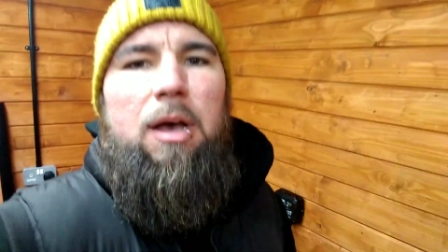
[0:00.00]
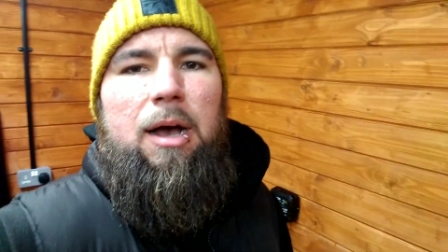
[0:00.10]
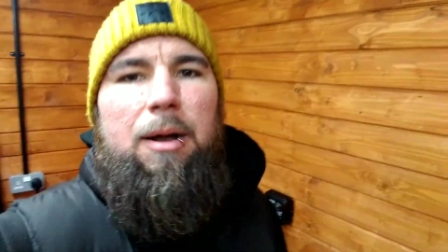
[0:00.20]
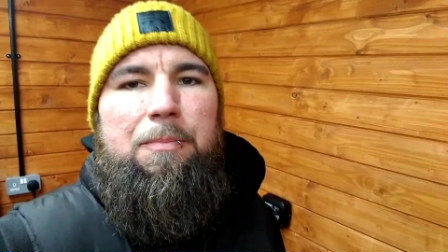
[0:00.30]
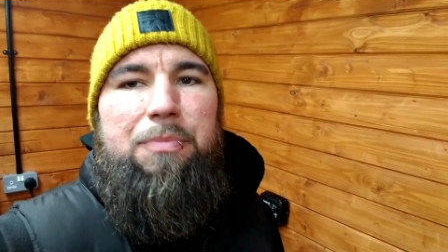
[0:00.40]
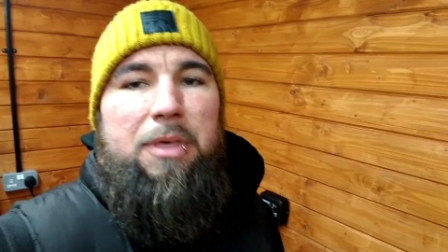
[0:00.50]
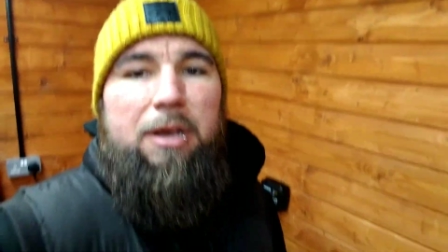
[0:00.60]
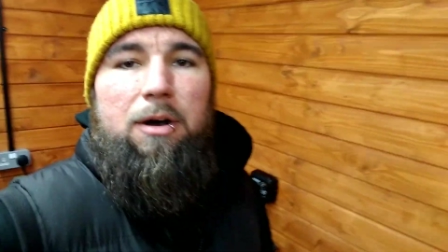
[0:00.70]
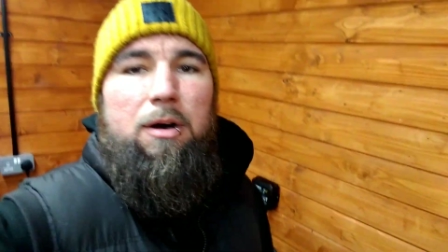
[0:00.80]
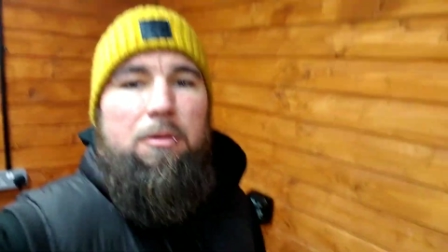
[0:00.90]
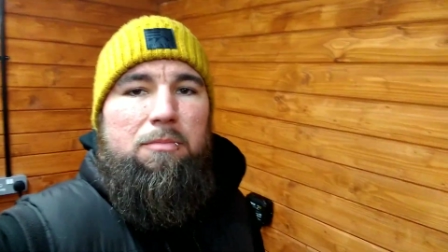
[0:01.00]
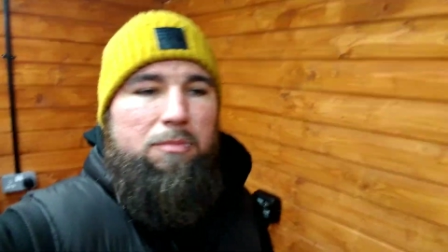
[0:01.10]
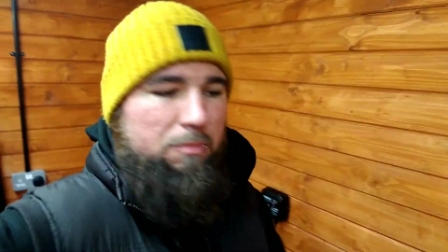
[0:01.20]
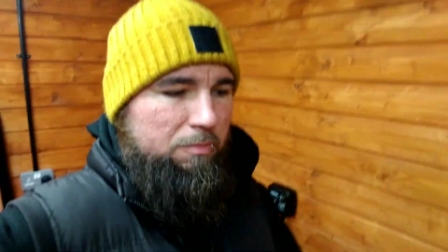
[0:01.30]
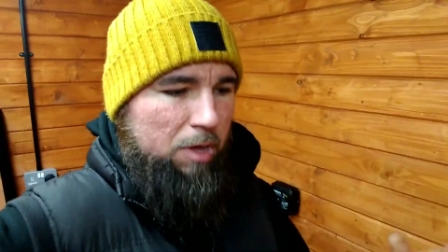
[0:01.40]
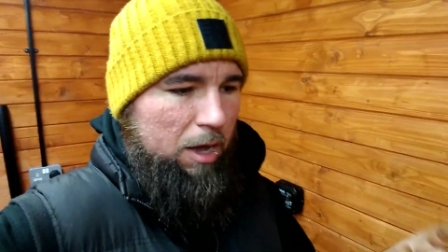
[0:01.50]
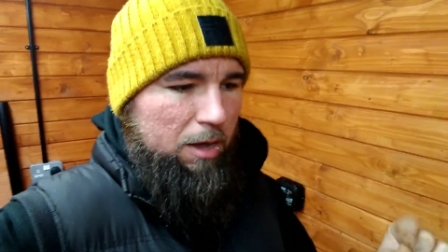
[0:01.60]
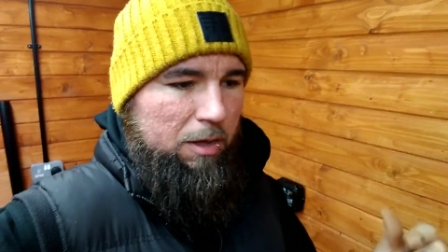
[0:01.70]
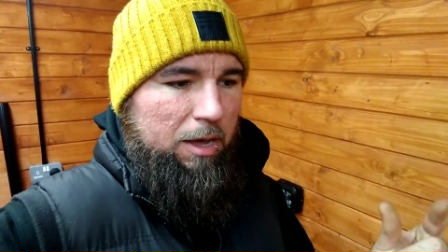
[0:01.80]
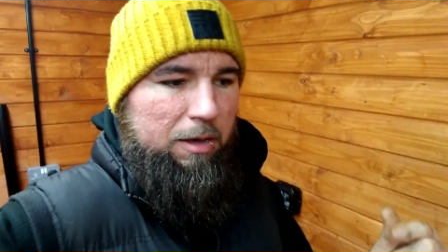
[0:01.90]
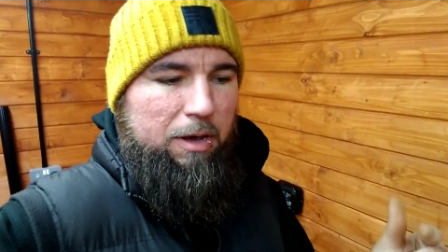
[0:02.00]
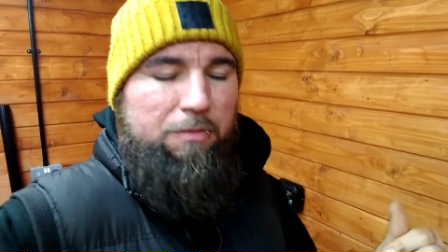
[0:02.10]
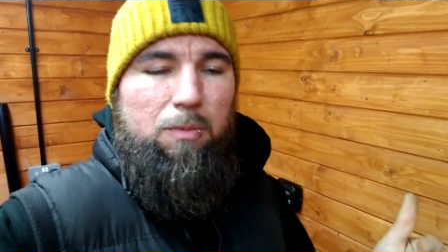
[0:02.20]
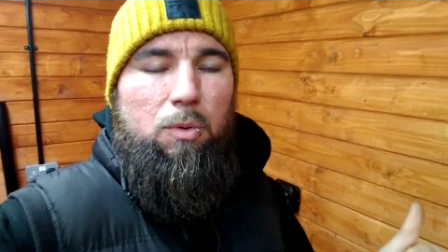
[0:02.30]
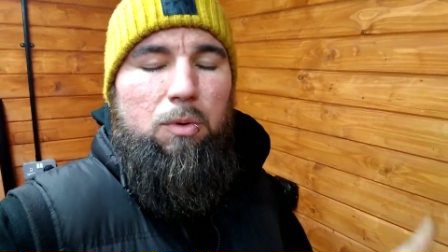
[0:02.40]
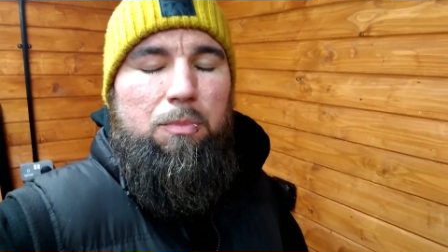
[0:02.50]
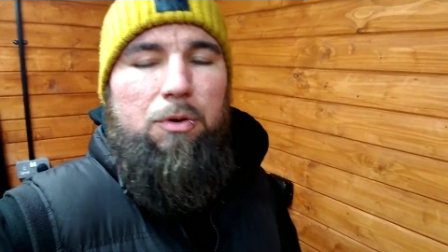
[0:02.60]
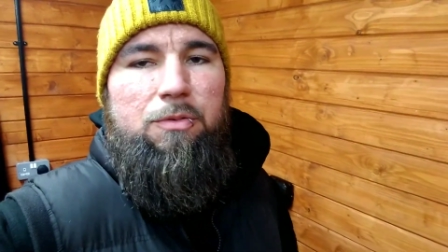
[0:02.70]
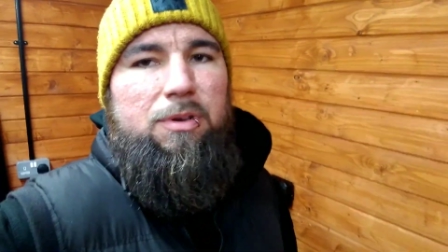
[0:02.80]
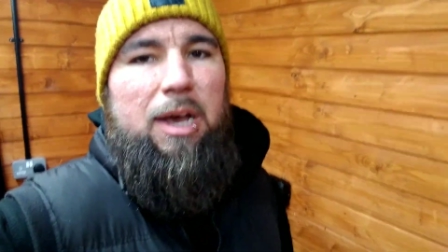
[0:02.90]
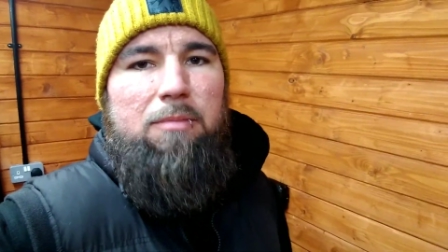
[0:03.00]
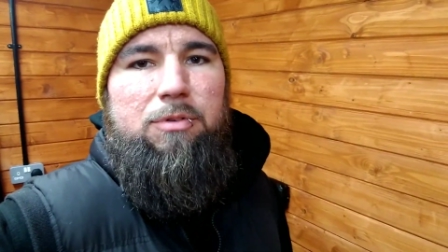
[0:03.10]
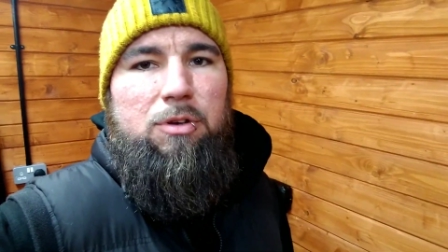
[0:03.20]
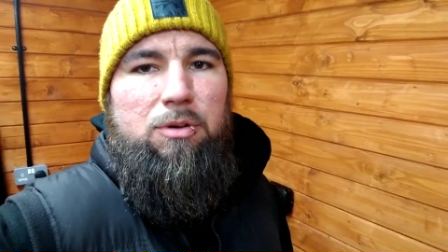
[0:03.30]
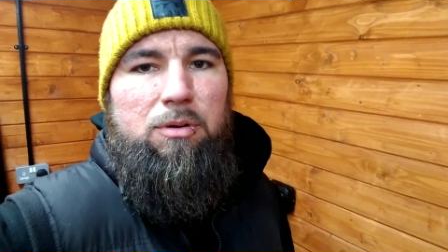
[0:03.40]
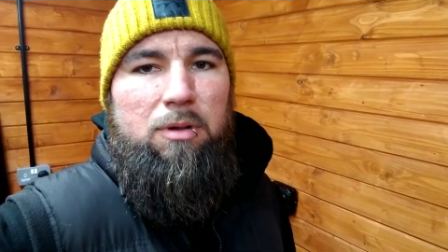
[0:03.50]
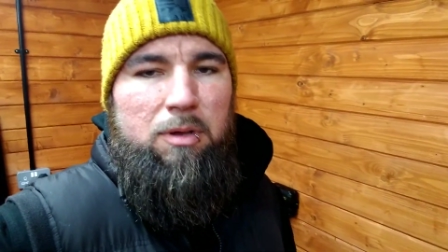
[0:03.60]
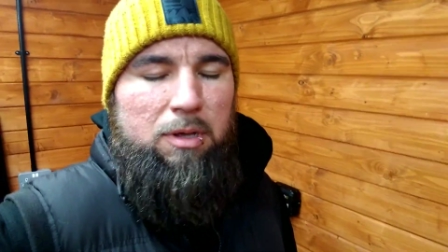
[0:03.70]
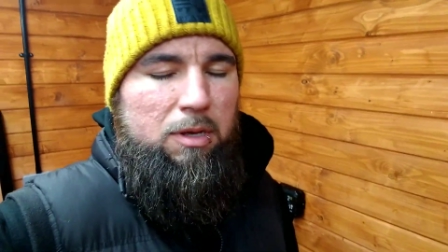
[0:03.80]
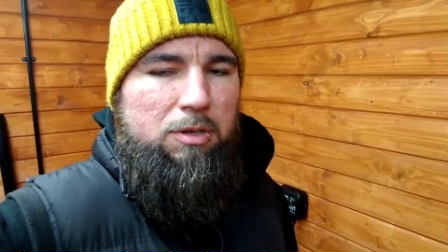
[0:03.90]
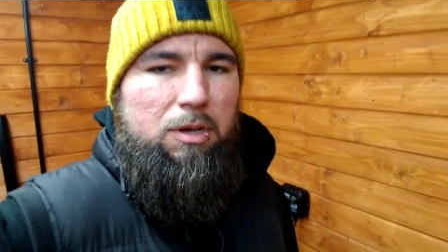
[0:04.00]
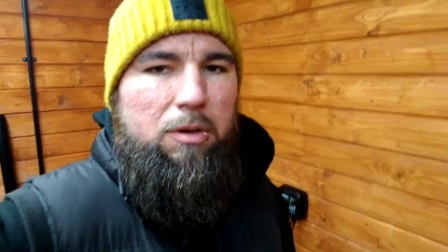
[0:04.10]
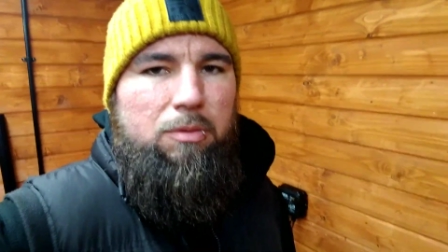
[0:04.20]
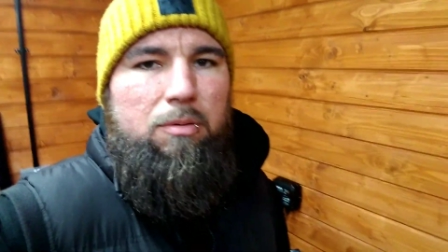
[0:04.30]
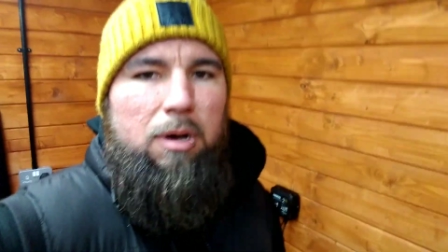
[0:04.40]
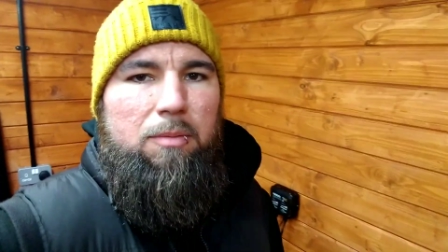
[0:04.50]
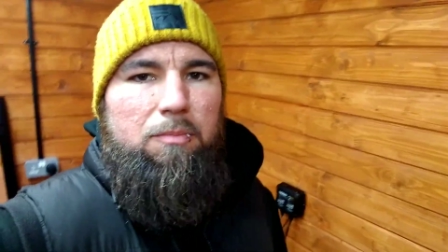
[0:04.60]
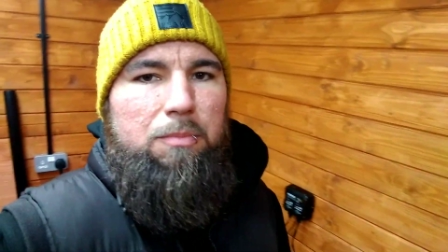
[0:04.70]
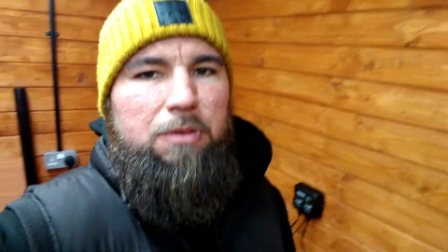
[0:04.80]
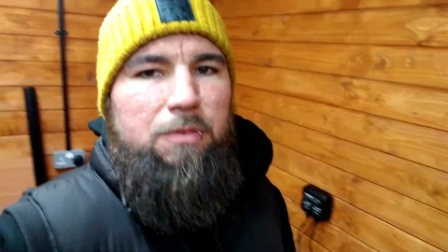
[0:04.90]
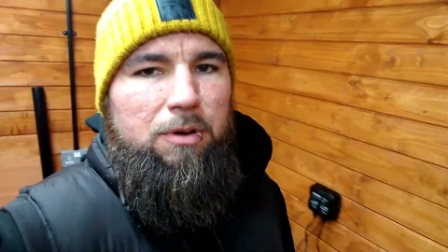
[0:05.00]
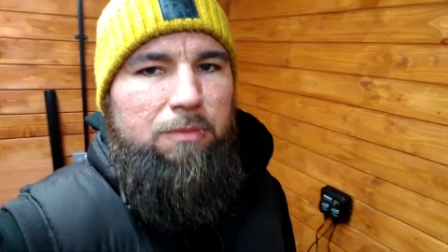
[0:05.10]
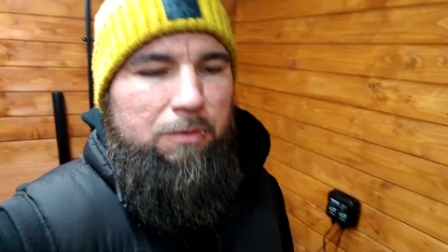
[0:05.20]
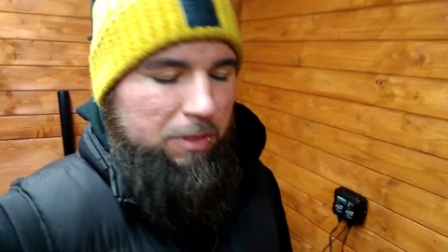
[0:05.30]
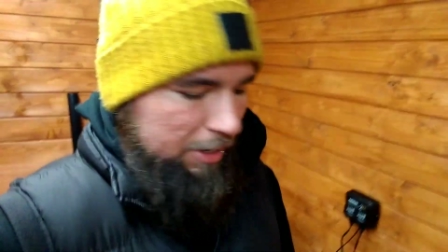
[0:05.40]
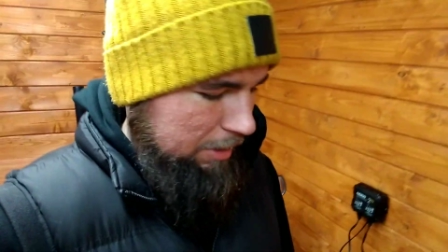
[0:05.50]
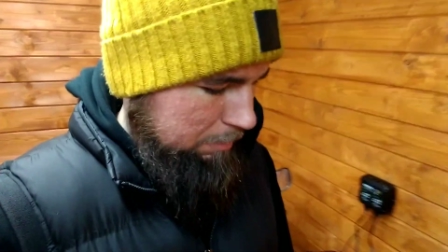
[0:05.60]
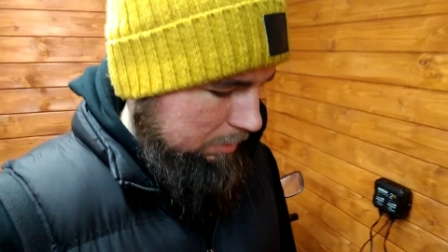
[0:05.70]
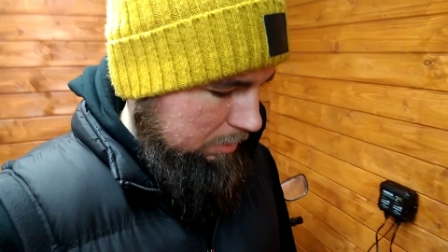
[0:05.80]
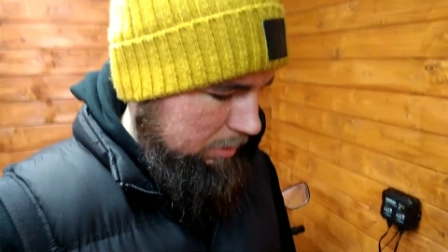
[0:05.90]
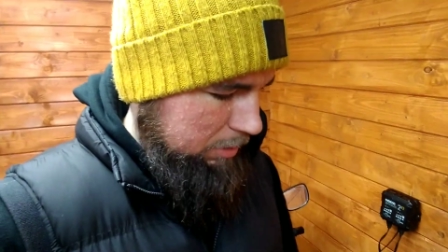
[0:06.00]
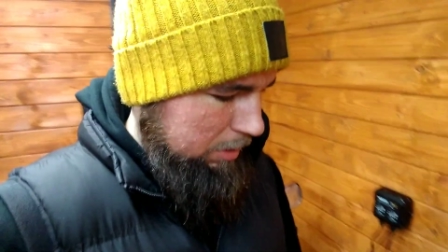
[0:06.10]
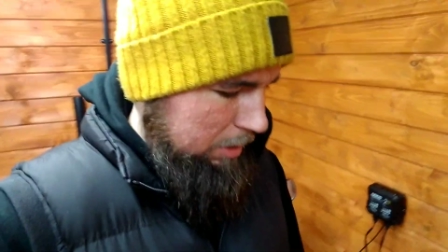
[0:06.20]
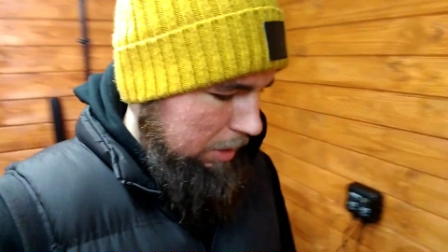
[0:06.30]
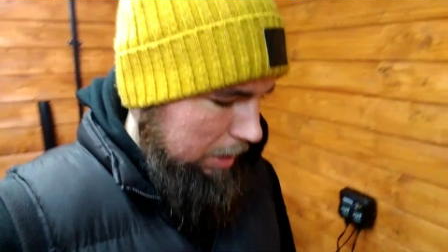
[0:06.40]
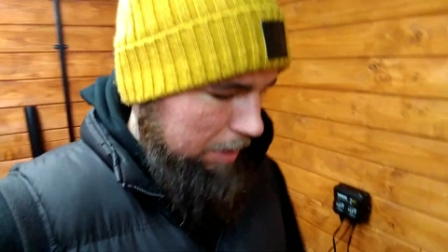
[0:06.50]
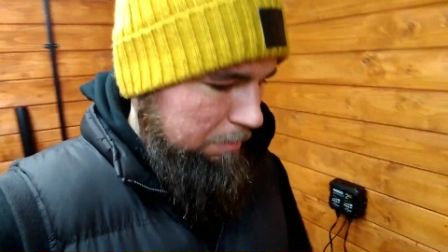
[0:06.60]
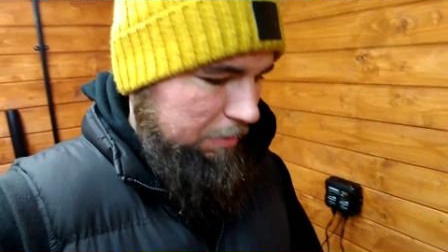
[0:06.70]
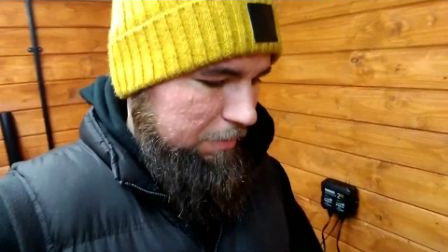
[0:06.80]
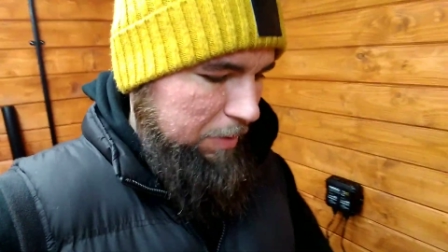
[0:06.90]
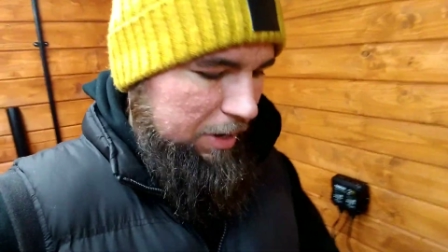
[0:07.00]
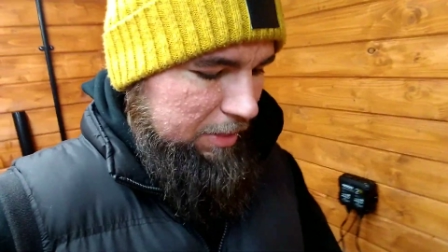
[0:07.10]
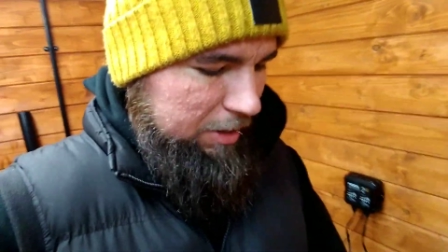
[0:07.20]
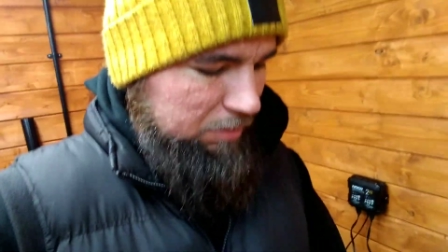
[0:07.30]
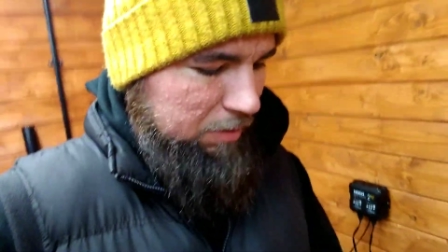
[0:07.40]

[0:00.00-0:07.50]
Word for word: Um, they are uh, have waterproof caps on, so um, be fine for the elements. Um, but for me, that's